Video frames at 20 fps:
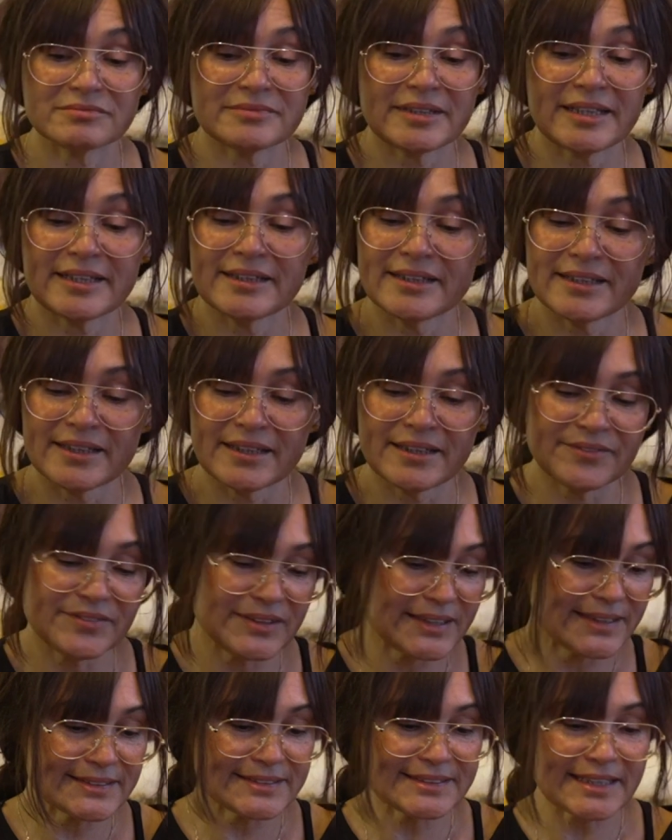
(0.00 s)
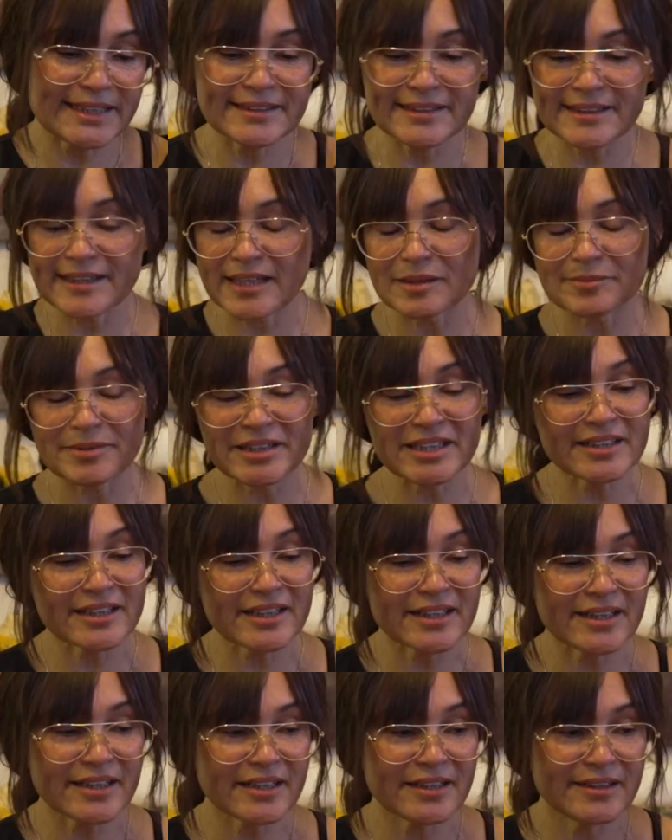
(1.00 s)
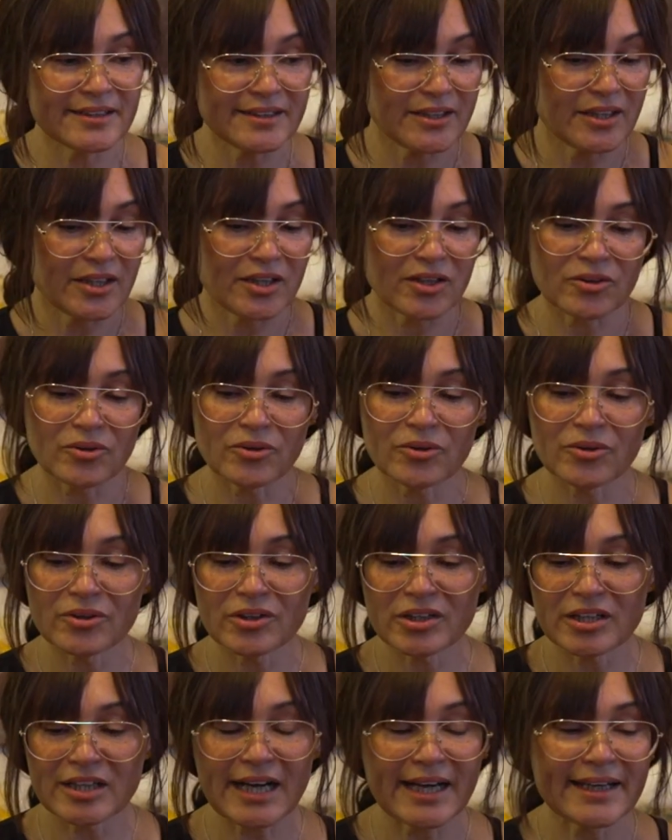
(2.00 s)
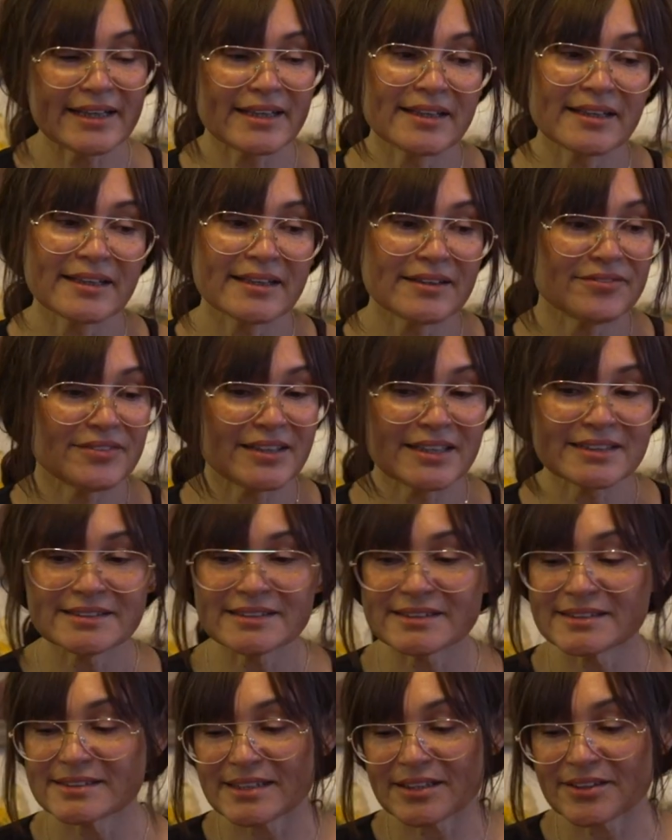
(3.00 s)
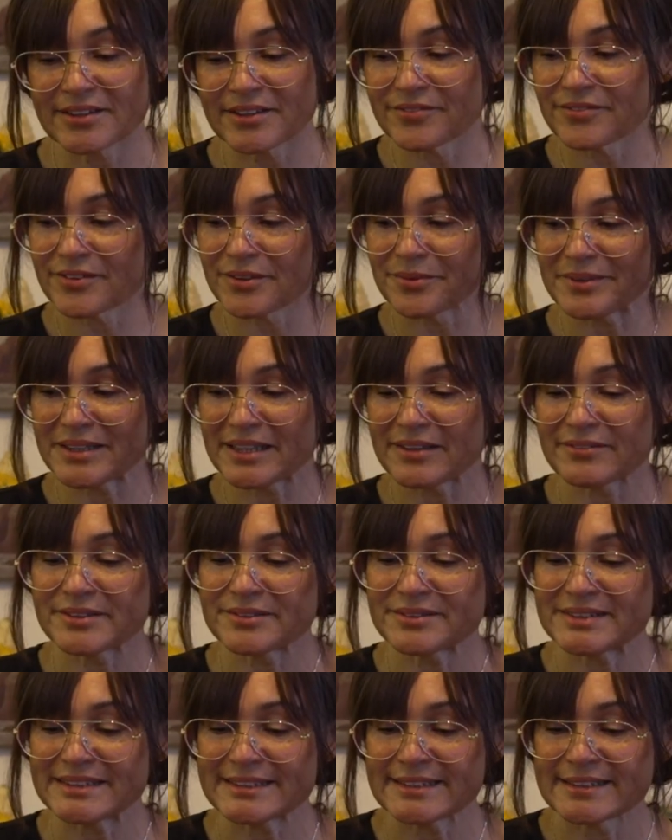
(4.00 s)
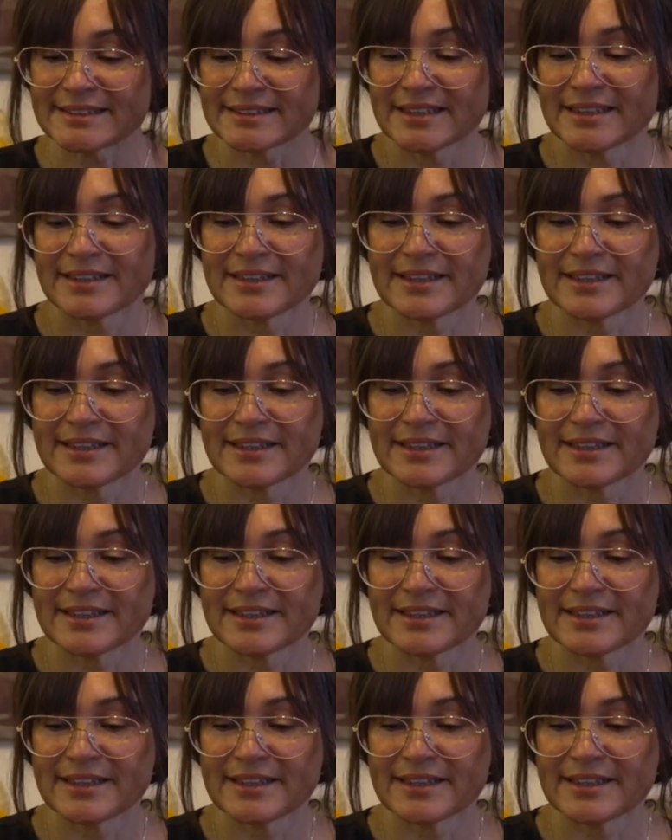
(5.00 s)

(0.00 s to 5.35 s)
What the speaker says: in the evenings at the albergue or hiking if necessary for whatever reason.